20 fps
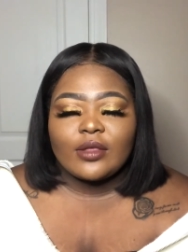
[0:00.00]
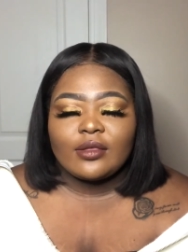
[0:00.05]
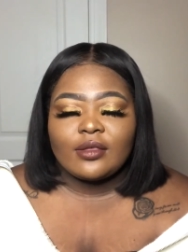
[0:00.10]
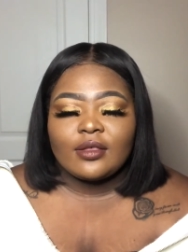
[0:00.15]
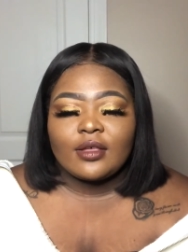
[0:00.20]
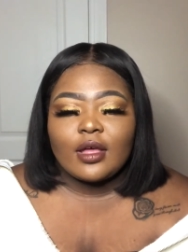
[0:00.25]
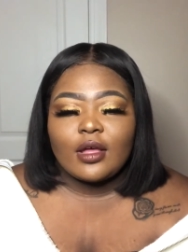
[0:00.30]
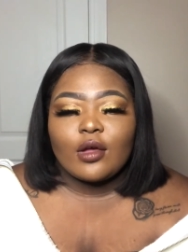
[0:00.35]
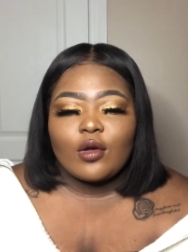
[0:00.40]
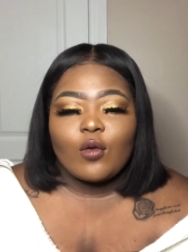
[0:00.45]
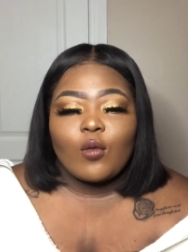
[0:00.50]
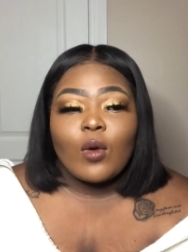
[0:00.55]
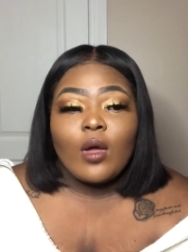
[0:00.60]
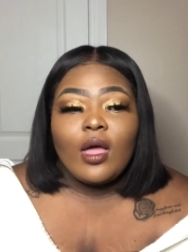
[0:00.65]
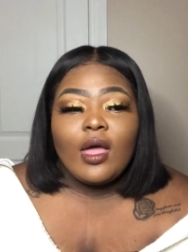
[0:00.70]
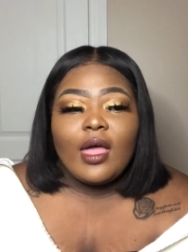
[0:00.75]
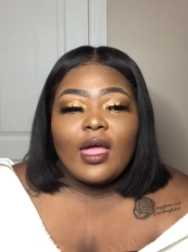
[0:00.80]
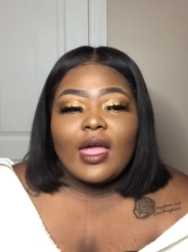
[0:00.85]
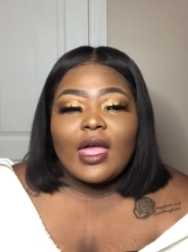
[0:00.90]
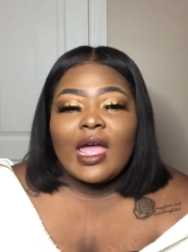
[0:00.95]
So
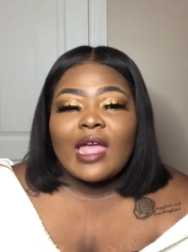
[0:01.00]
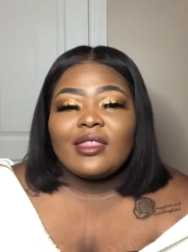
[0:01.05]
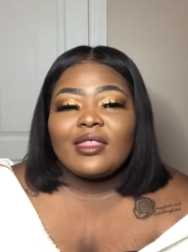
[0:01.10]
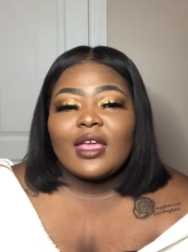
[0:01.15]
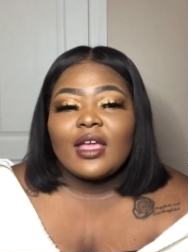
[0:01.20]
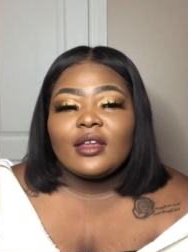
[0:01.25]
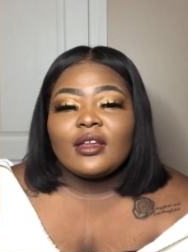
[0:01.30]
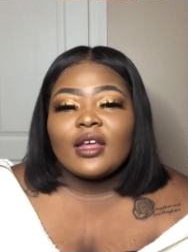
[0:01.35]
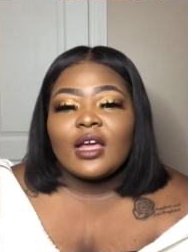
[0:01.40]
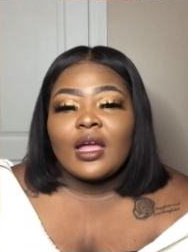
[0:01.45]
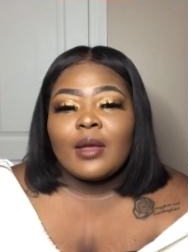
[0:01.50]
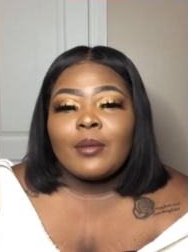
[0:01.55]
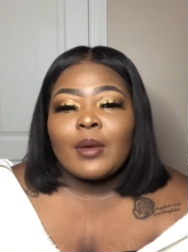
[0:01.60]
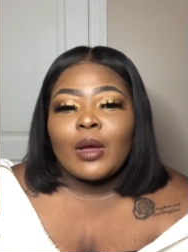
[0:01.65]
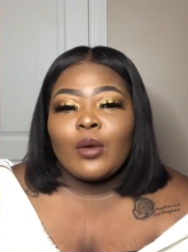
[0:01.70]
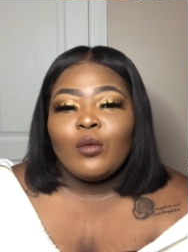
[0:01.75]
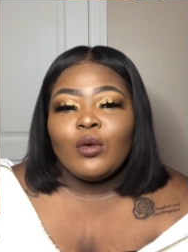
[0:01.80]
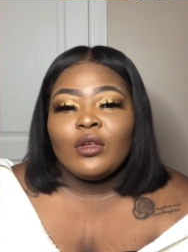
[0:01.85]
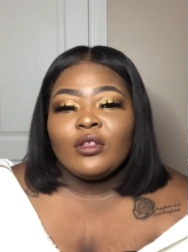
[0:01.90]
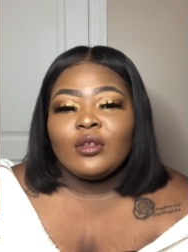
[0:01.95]
at that time, I
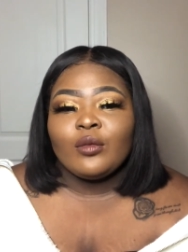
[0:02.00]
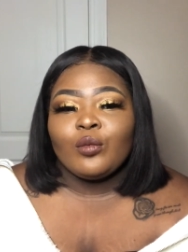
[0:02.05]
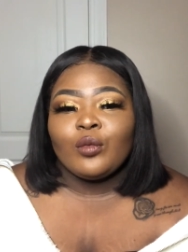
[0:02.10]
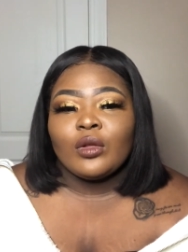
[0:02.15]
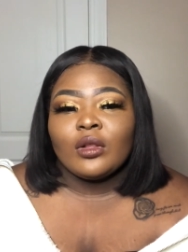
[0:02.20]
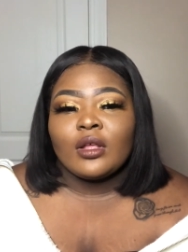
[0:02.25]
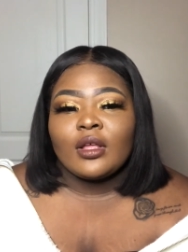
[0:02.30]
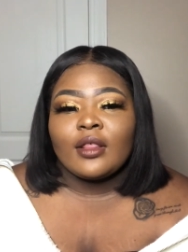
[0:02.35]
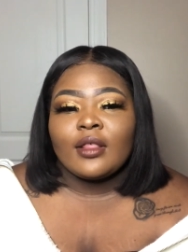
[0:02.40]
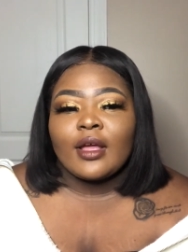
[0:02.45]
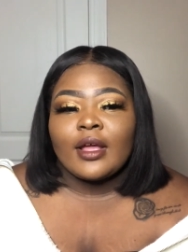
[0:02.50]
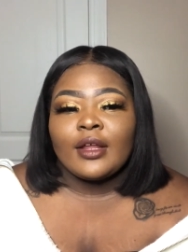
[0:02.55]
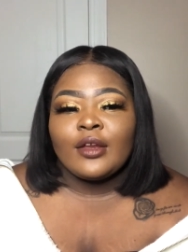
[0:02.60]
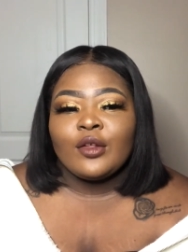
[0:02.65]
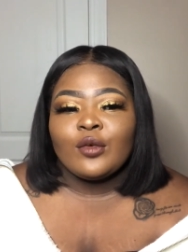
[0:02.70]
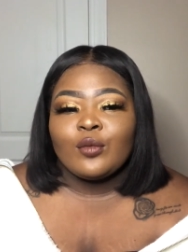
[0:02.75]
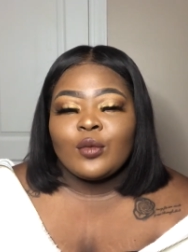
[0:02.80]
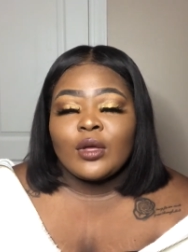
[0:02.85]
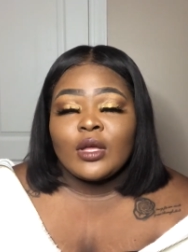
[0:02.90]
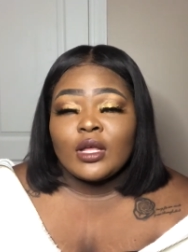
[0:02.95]
wasn't really like
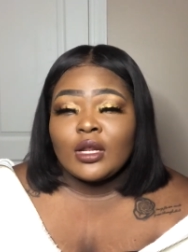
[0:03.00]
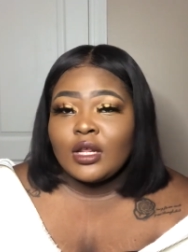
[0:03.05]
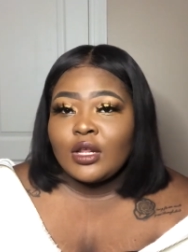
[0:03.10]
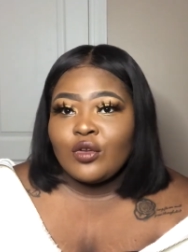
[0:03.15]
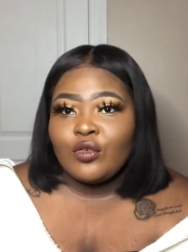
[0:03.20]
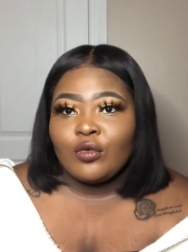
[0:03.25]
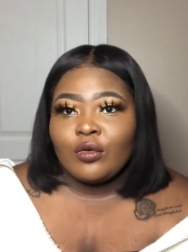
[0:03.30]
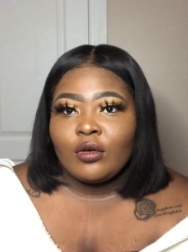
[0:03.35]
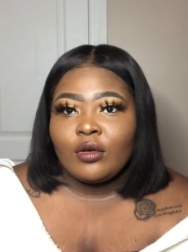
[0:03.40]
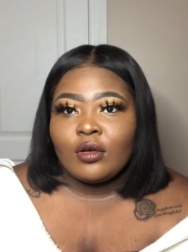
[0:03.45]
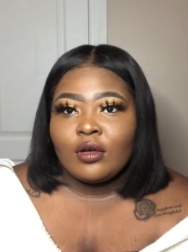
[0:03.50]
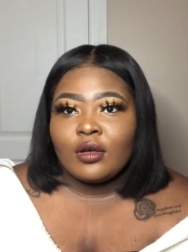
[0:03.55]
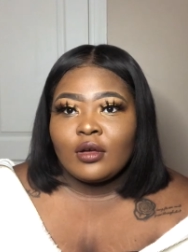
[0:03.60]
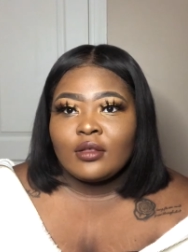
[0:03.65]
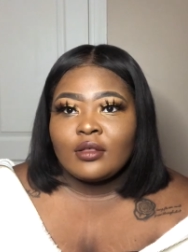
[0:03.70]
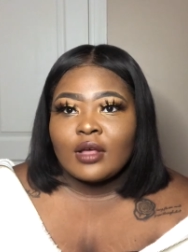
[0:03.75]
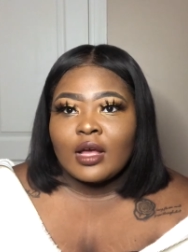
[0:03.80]
doing any drugs.